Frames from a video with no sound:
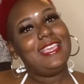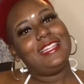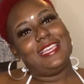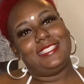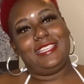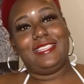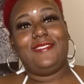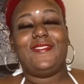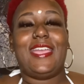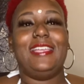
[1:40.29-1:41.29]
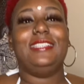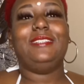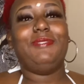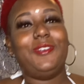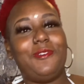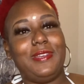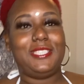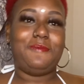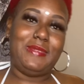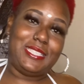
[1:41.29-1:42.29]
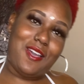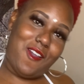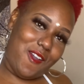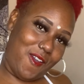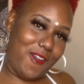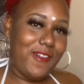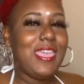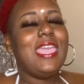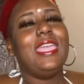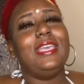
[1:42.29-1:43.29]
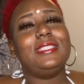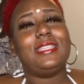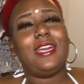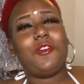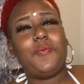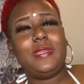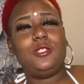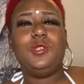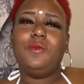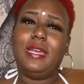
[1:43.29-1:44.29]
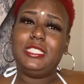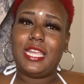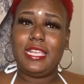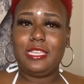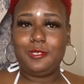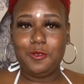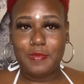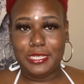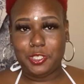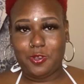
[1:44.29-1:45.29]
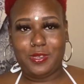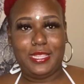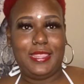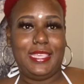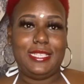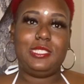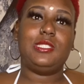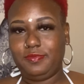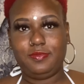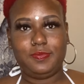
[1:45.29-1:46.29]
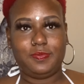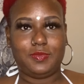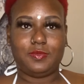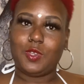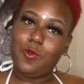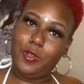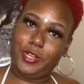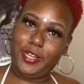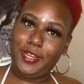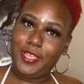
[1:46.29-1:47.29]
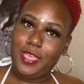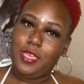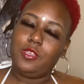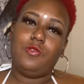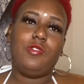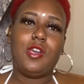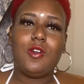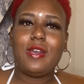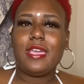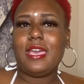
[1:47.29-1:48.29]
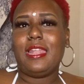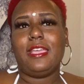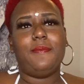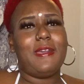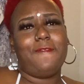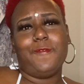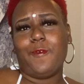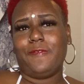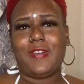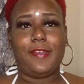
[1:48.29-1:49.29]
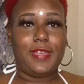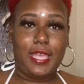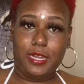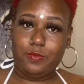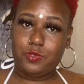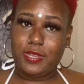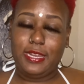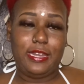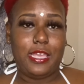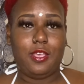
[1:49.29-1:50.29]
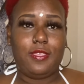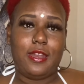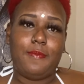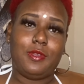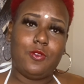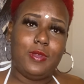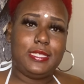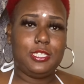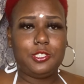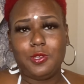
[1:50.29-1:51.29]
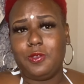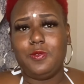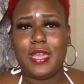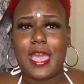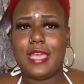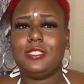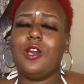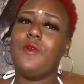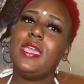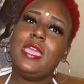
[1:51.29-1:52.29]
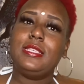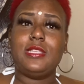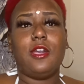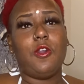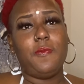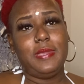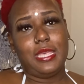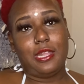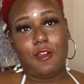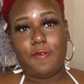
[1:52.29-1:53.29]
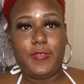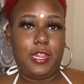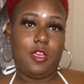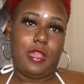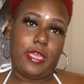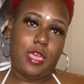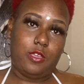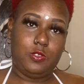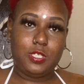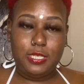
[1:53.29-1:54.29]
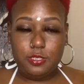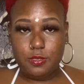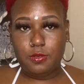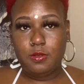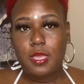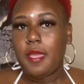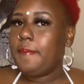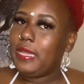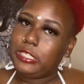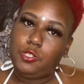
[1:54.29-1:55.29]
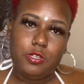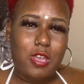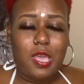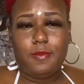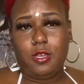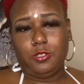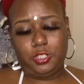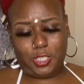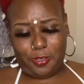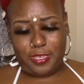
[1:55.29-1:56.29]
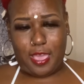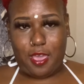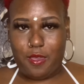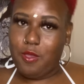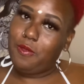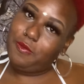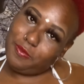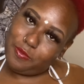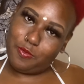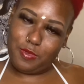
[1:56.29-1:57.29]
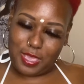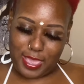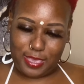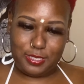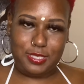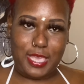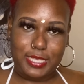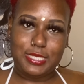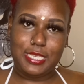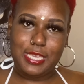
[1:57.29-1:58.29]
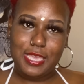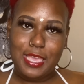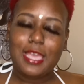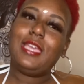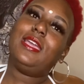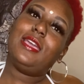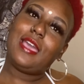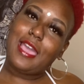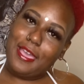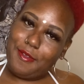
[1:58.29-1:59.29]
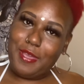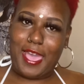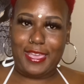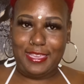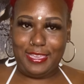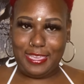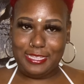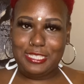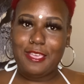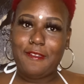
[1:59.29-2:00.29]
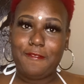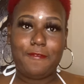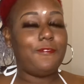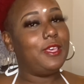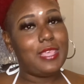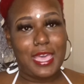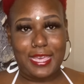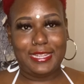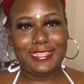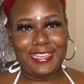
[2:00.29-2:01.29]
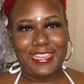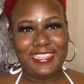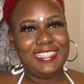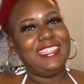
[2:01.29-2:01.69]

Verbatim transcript: Let's get that right. A Christmas haul. It's not going to be too much. I didn't get too much on this order. You know, I got like about four or five items right now that I'm going to show you guys. So it's not going to be a long video like I usually do, but you know, I'm going to show y'all how sexy I can get for the holiday.